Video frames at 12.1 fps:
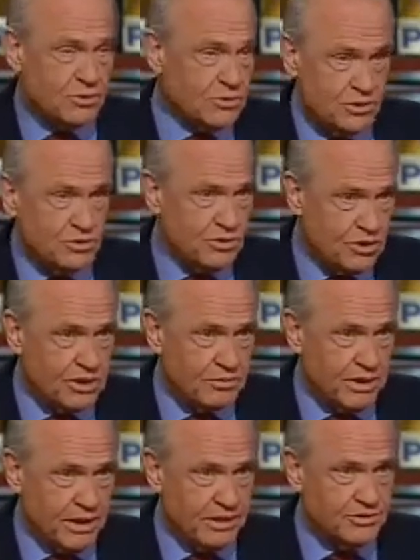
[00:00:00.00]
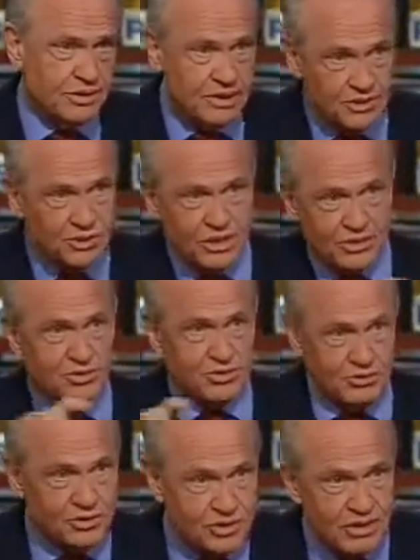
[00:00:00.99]
And that's what you're talking about. It's not a
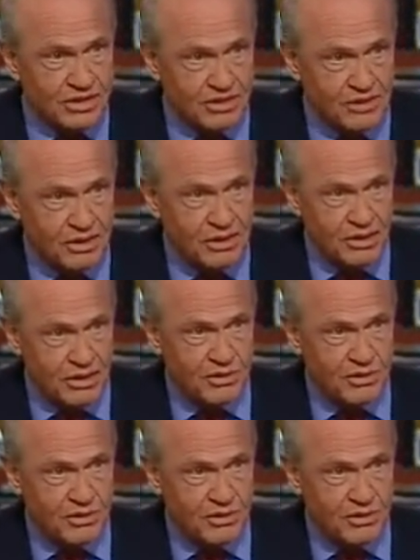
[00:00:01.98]
sense of the Senate.